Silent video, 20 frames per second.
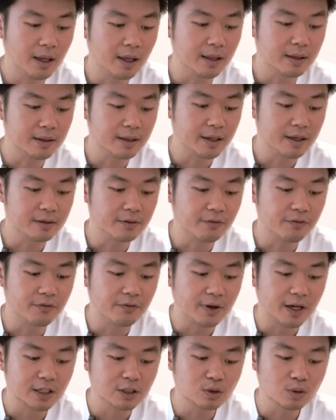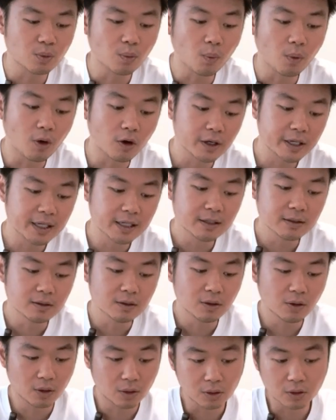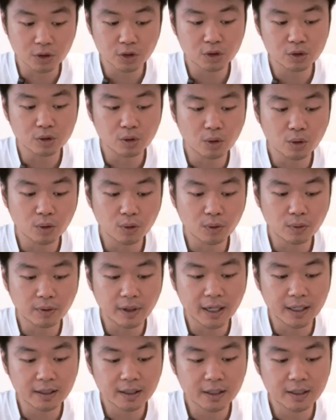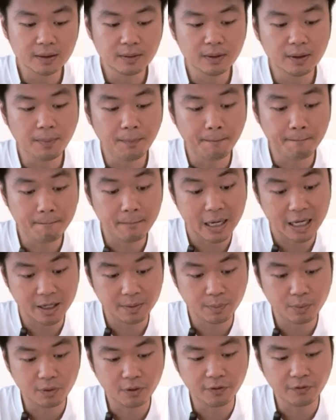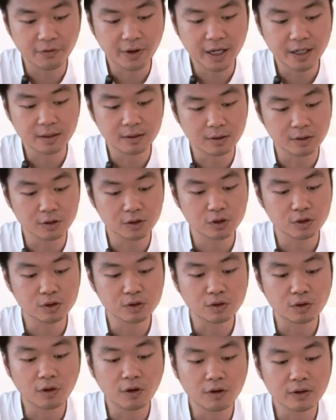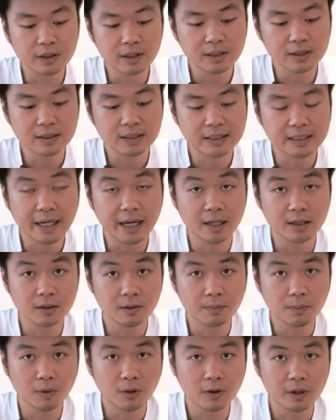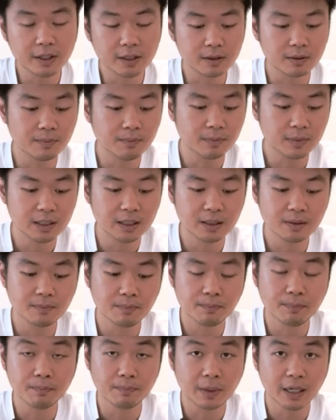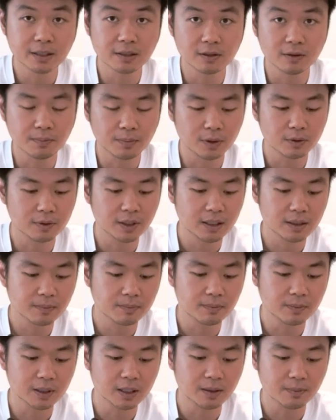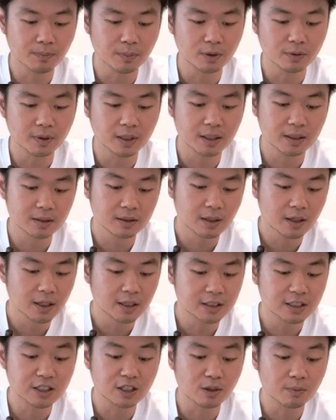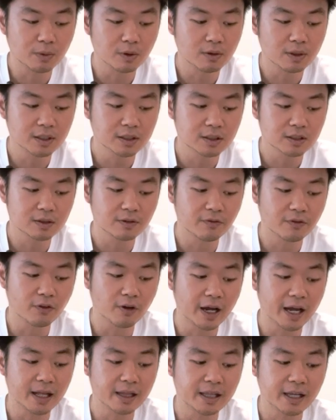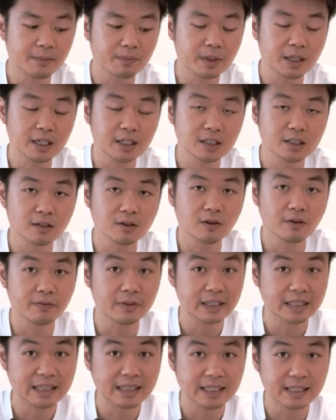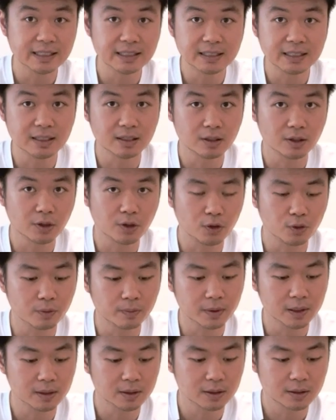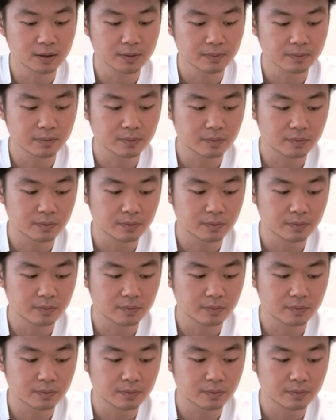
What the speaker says: and that the fast walking or slow running may provide the strongest anabolic, meaning muscle building, meaning building stimulus for adaptation of the disc in the humans.